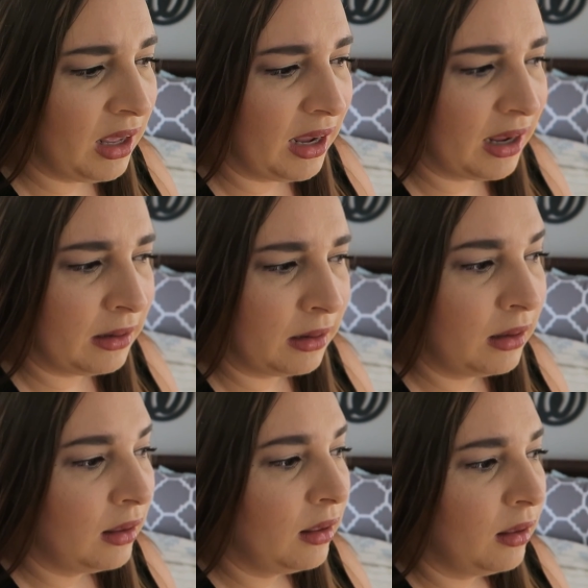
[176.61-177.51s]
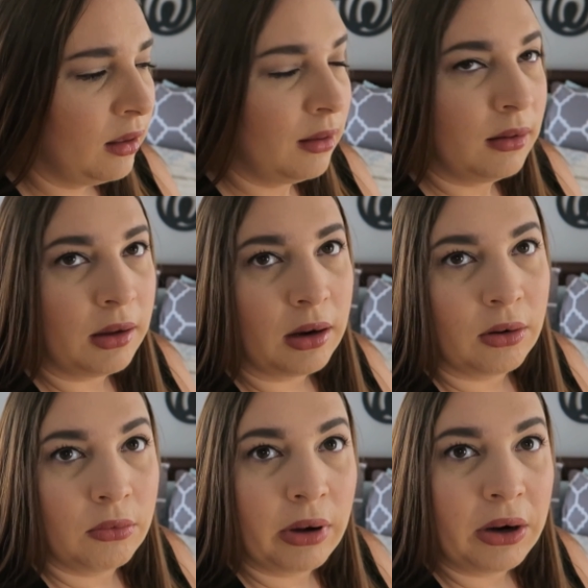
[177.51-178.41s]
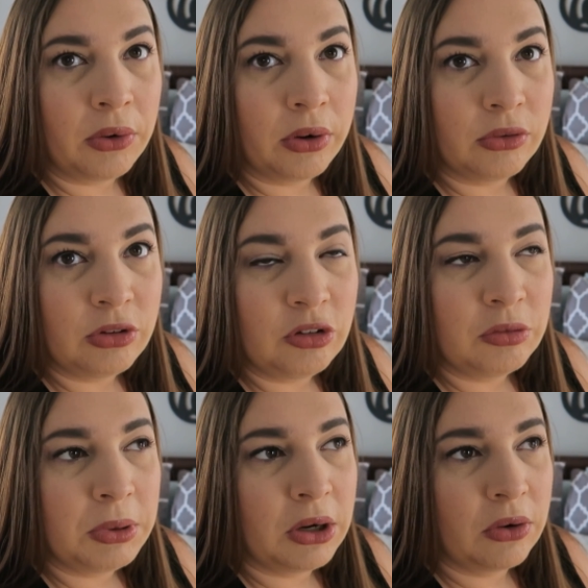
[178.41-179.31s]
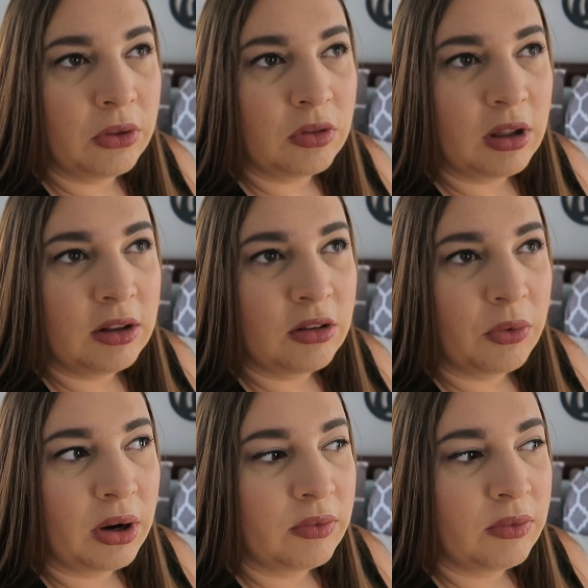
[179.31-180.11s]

And, you know, I don't know if she should be under those lights or